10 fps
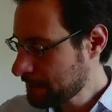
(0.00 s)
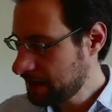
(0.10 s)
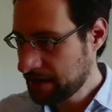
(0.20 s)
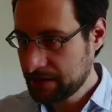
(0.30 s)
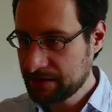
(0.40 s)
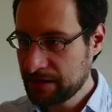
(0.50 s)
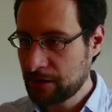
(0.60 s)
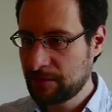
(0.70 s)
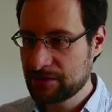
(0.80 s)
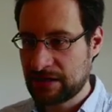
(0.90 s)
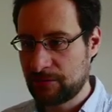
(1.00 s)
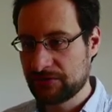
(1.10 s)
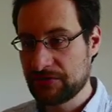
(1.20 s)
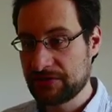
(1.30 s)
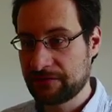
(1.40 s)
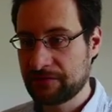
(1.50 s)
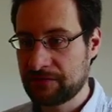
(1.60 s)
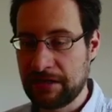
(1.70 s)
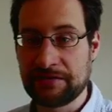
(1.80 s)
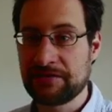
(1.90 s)
And yeah, how much time all this stuff
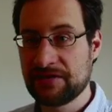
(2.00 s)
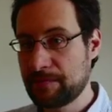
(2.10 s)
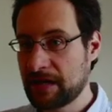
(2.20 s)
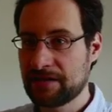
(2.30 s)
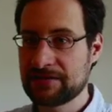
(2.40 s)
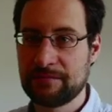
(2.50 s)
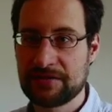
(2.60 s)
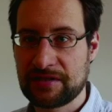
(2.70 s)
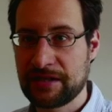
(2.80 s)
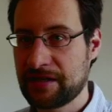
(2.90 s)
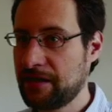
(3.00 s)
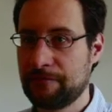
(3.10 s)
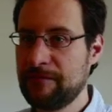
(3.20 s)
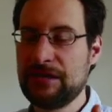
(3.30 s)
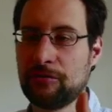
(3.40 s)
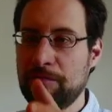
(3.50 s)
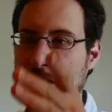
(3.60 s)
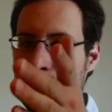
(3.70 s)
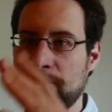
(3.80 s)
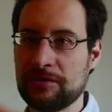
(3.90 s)
takes. And then my customers like, yeah, we don't
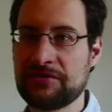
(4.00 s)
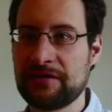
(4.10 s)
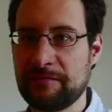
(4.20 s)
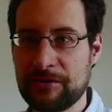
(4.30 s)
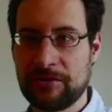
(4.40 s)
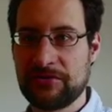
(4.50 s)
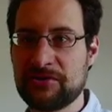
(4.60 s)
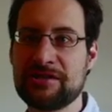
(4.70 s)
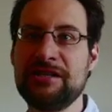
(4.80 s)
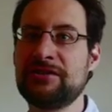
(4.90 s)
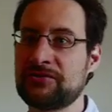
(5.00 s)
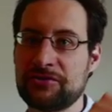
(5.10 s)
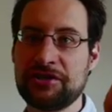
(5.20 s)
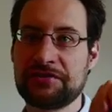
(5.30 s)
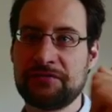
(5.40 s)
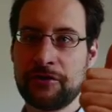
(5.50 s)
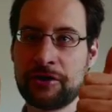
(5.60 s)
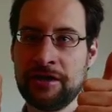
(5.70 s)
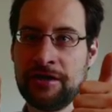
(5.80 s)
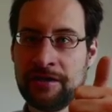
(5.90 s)
pay you for this stuff because it needs to just
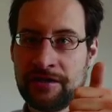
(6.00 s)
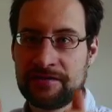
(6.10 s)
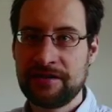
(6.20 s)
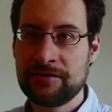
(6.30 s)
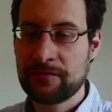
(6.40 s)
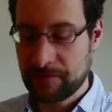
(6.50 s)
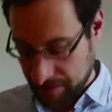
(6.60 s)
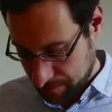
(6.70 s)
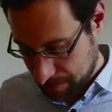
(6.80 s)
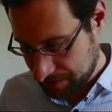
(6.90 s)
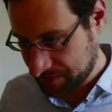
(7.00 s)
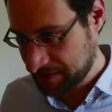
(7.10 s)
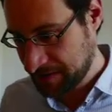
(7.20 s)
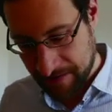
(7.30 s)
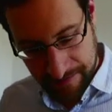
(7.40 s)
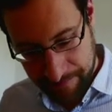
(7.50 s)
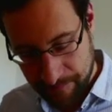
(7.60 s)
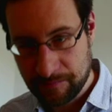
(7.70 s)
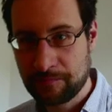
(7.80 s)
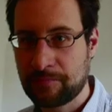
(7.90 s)
work. Thank you for that, mates.
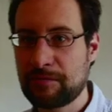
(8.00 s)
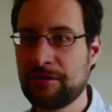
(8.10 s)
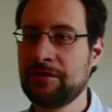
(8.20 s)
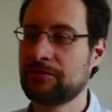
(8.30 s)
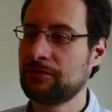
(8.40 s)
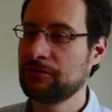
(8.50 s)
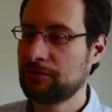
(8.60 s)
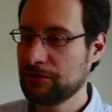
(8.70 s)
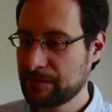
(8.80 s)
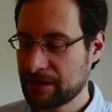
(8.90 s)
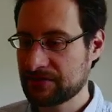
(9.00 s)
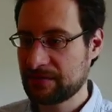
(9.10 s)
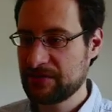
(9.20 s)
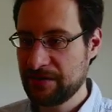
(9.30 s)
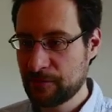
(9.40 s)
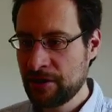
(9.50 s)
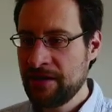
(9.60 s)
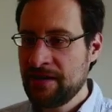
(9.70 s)
Probably don't call you my customers anymore.